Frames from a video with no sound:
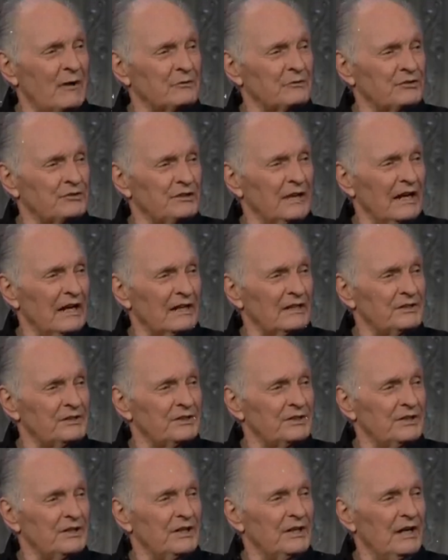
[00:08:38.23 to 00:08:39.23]
a rum cake
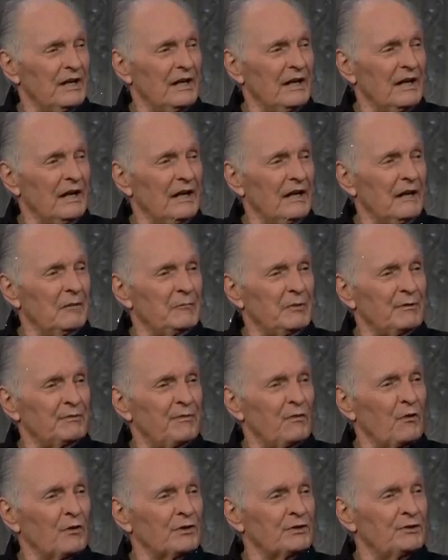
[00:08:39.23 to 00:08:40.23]
during a discussion
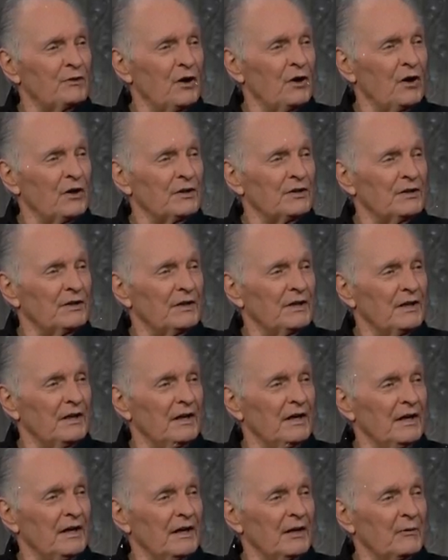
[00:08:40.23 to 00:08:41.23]
about Jean-Paul
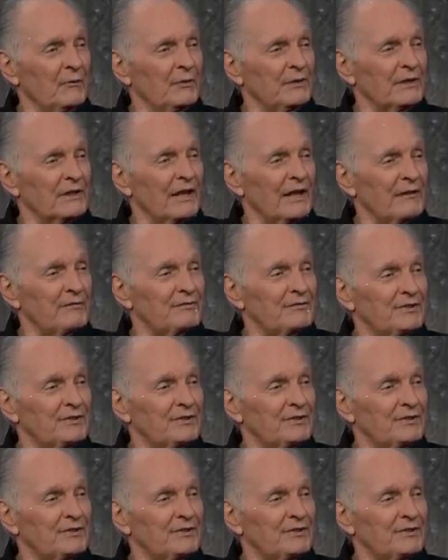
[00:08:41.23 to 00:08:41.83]
Sartre. Both of